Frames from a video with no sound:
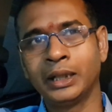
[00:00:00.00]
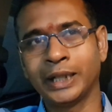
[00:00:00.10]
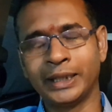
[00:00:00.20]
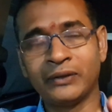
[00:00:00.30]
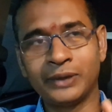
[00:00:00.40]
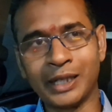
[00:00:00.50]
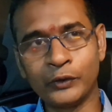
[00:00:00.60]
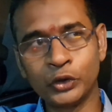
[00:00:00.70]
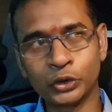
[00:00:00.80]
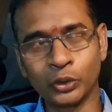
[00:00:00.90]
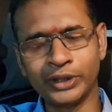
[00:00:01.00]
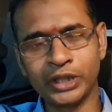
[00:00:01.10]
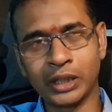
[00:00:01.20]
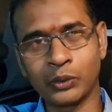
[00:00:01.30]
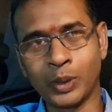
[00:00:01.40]
kind of love you show
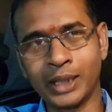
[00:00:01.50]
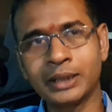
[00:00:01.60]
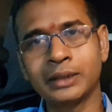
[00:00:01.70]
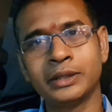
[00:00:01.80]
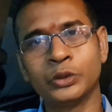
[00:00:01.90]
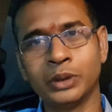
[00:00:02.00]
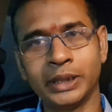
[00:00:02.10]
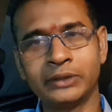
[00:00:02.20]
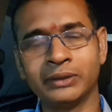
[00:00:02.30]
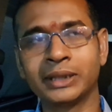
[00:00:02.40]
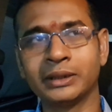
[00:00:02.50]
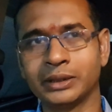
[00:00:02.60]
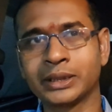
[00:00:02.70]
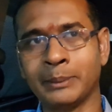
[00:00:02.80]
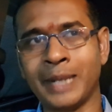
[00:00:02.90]
in your work, you it will
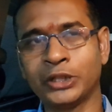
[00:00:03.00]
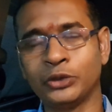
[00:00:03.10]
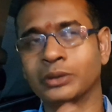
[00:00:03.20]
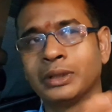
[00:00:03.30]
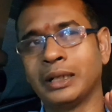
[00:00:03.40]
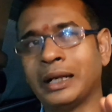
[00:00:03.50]
come back to you.